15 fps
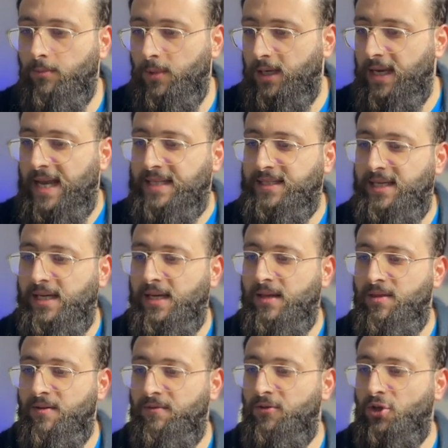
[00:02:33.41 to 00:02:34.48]
getting
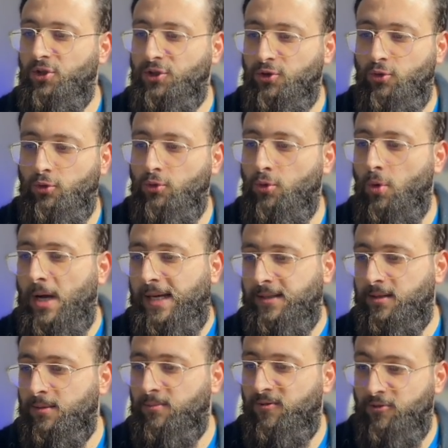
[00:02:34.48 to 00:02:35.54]
the first to-do
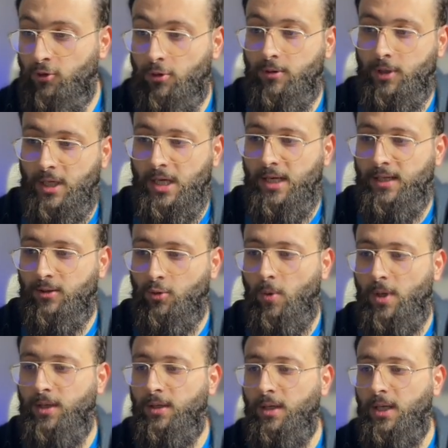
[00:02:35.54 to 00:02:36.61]
item for
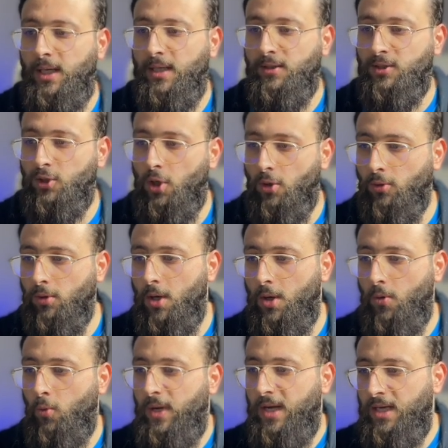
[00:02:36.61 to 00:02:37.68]
client1. So
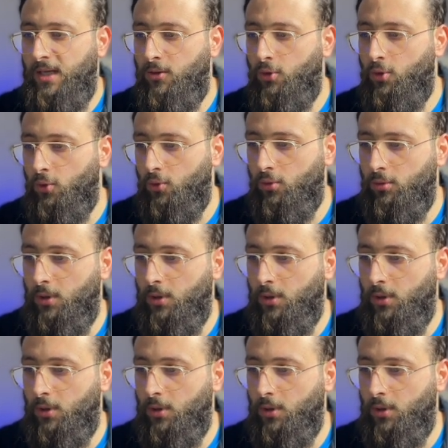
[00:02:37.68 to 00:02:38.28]
we need to